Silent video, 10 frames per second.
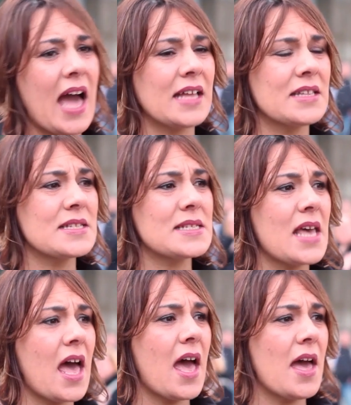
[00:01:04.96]
and
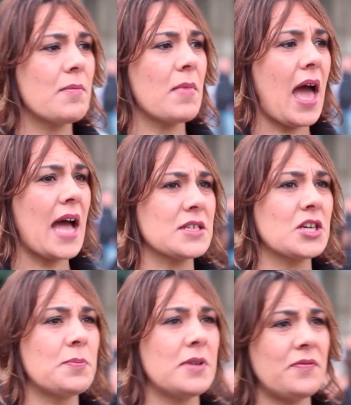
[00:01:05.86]
had a
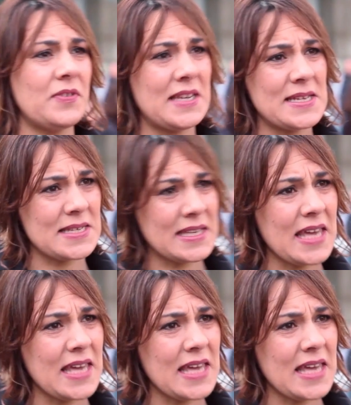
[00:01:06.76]
couple of years